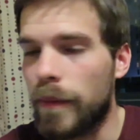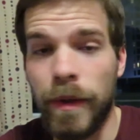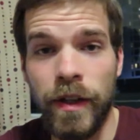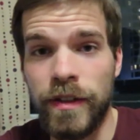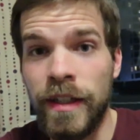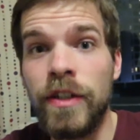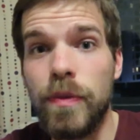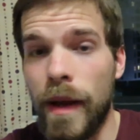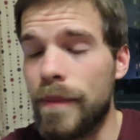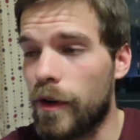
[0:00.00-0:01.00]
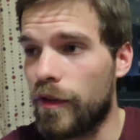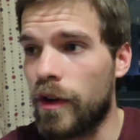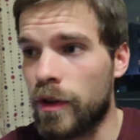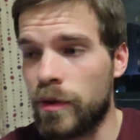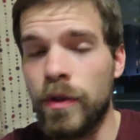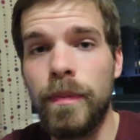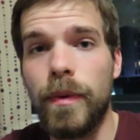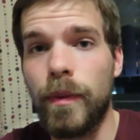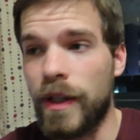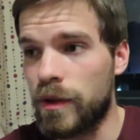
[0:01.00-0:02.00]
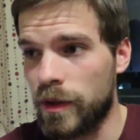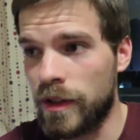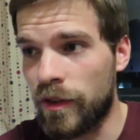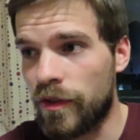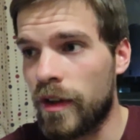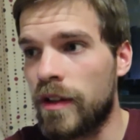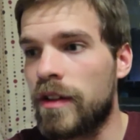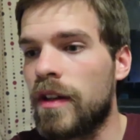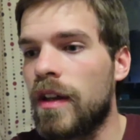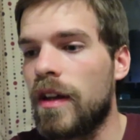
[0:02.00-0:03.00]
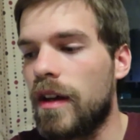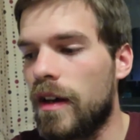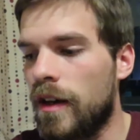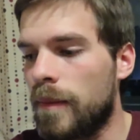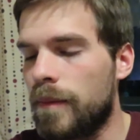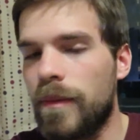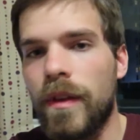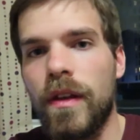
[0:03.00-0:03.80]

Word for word: because each member of our group went to a different um,